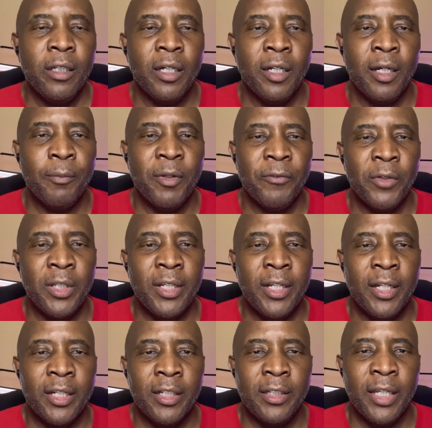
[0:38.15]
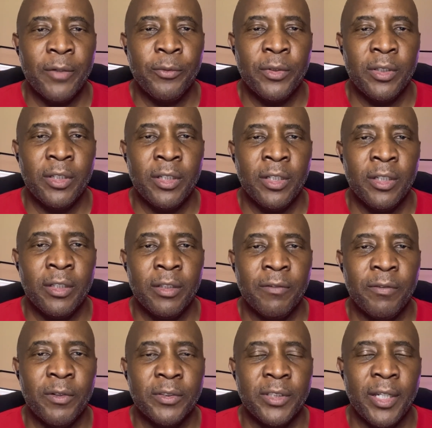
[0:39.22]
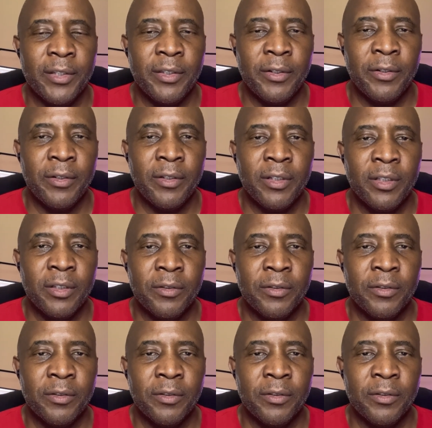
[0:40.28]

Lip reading: and really kind of connect with the folks out there in